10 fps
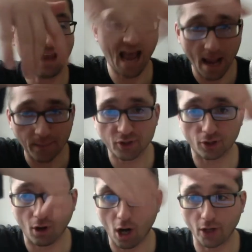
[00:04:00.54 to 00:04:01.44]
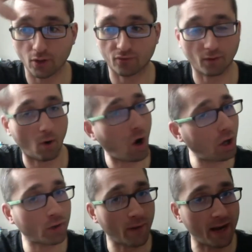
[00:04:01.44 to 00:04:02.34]
capture audio from
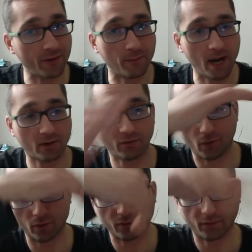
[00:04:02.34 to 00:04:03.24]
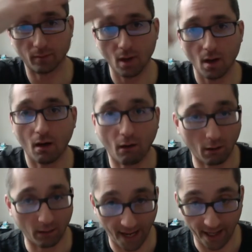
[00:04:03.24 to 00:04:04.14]
all around the microphone from
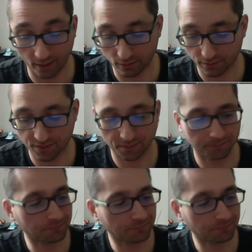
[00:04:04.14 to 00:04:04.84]
all angles.